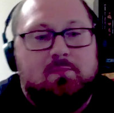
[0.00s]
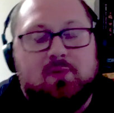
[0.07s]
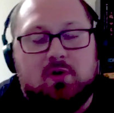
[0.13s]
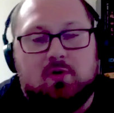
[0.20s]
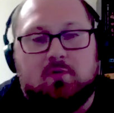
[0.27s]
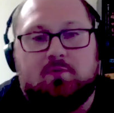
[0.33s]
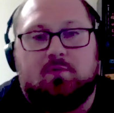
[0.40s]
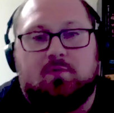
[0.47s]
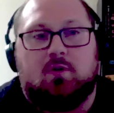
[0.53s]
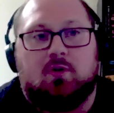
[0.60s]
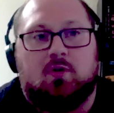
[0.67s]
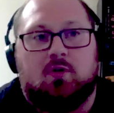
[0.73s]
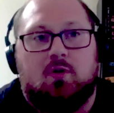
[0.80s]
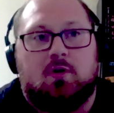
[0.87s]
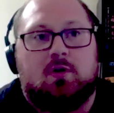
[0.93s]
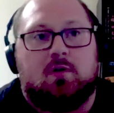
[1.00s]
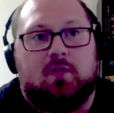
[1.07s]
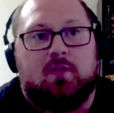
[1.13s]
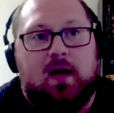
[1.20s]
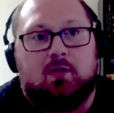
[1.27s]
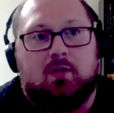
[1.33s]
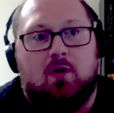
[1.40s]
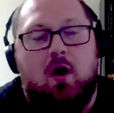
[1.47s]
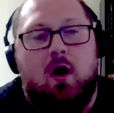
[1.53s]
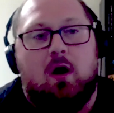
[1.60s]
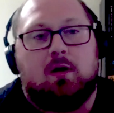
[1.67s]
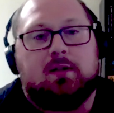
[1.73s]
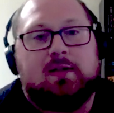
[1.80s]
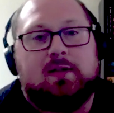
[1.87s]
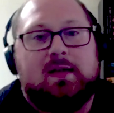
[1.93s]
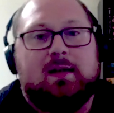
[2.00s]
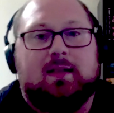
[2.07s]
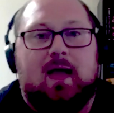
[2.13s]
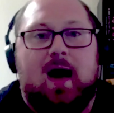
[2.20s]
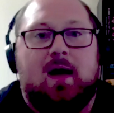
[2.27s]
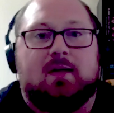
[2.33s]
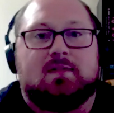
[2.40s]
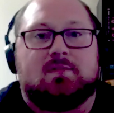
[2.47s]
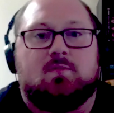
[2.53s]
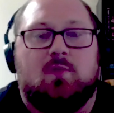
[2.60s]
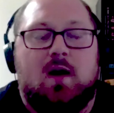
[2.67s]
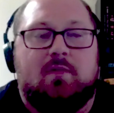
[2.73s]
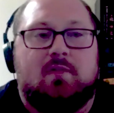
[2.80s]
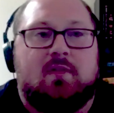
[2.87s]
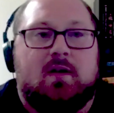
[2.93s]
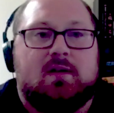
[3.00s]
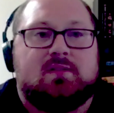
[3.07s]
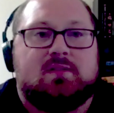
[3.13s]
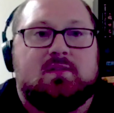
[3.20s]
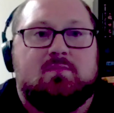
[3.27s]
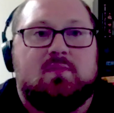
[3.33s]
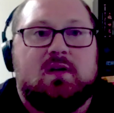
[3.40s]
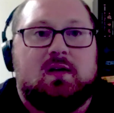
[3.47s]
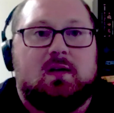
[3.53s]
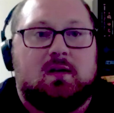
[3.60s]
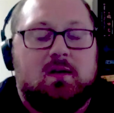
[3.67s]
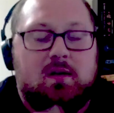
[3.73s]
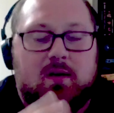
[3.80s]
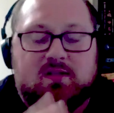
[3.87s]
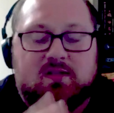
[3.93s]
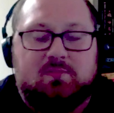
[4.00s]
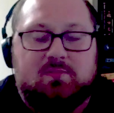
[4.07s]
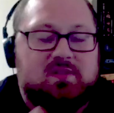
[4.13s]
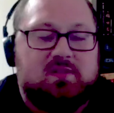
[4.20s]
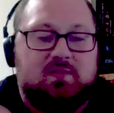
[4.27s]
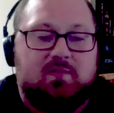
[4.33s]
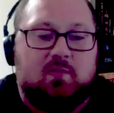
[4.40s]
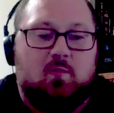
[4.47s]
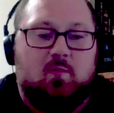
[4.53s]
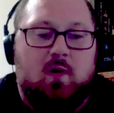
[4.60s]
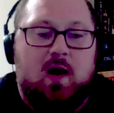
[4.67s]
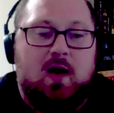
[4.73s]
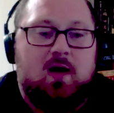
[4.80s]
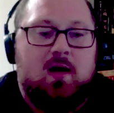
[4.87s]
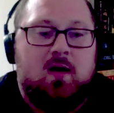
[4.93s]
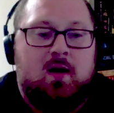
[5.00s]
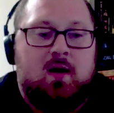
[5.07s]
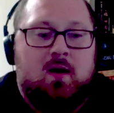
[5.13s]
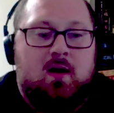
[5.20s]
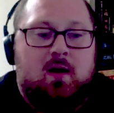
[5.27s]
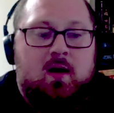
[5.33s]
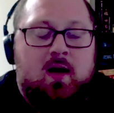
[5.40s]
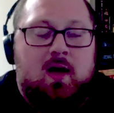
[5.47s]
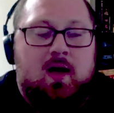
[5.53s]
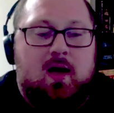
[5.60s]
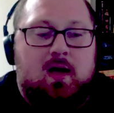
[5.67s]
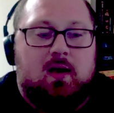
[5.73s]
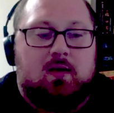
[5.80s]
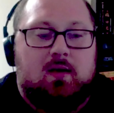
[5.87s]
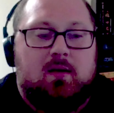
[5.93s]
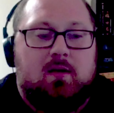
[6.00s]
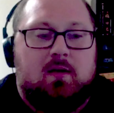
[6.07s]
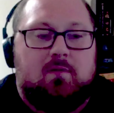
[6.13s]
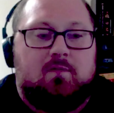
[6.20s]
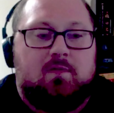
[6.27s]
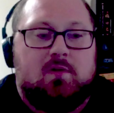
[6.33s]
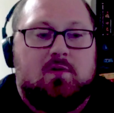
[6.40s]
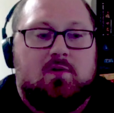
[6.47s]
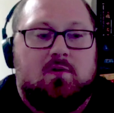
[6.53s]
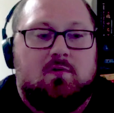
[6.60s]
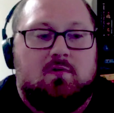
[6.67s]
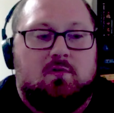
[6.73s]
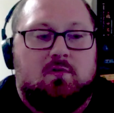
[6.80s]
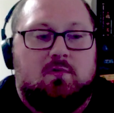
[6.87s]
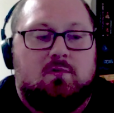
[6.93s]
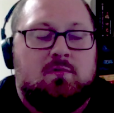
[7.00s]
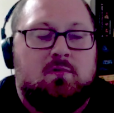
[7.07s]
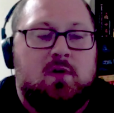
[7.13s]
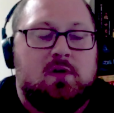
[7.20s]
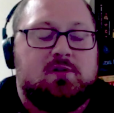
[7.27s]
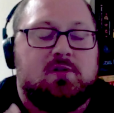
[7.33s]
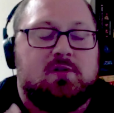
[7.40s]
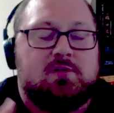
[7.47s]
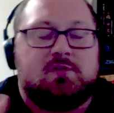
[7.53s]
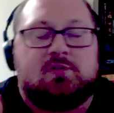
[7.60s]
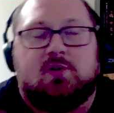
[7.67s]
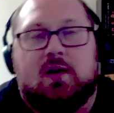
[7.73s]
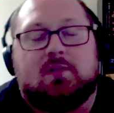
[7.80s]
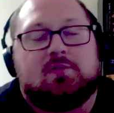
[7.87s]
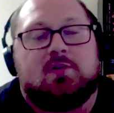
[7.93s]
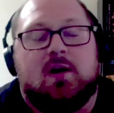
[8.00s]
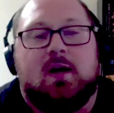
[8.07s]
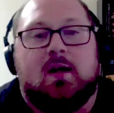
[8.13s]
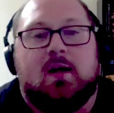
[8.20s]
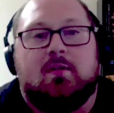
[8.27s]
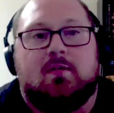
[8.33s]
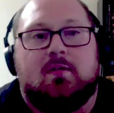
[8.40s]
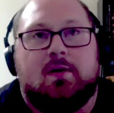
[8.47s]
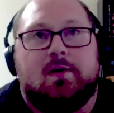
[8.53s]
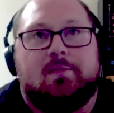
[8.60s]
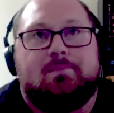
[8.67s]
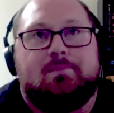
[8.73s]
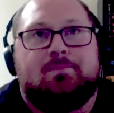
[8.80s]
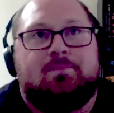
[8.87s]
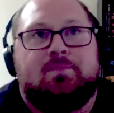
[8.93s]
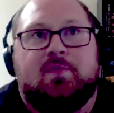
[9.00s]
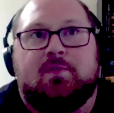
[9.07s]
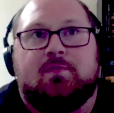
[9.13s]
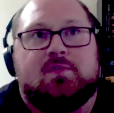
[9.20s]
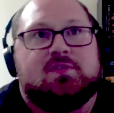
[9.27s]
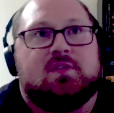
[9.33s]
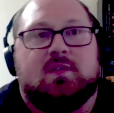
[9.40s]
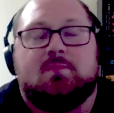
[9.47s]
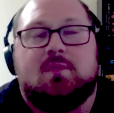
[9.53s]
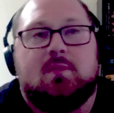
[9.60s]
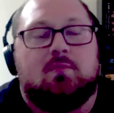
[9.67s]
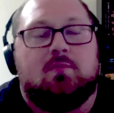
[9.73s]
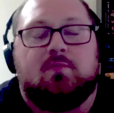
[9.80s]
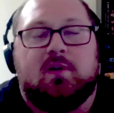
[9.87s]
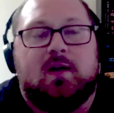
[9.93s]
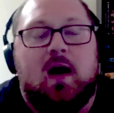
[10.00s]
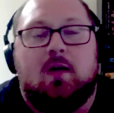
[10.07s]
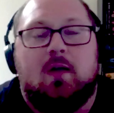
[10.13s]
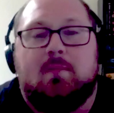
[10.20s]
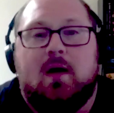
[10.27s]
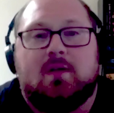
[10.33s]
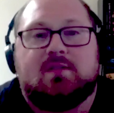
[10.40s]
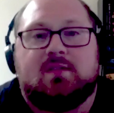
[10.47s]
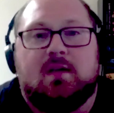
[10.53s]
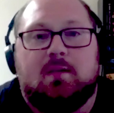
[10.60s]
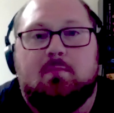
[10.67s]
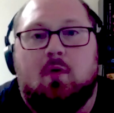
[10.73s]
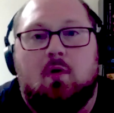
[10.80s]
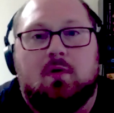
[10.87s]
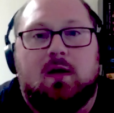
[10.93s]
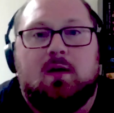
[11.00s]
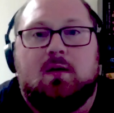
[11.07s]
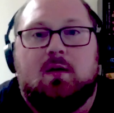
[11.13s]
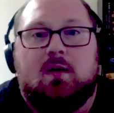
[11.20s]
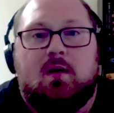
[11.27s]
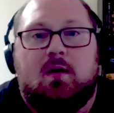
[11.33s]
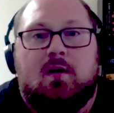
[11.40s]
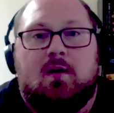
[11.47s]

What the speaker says: beautiful look of like long, lean lines where everything has to be a specific way. And if you introduce strength training, the first thing that people freak out about is getting bulky,